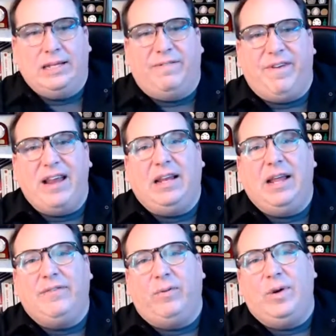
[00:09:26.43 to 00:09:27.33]
The final
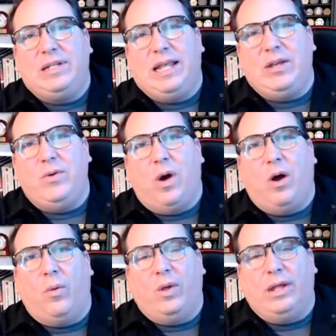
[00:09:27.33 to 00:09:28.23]
level of risk that
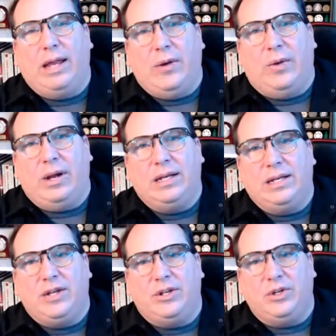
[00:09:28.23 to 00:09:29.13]
that
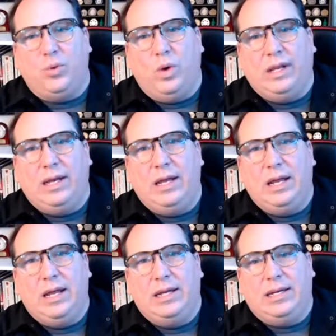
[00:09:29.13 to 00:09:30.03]
organization is willing
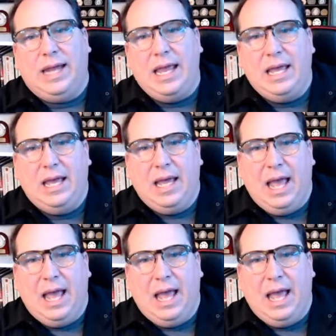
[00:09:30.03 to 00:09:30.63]
to take,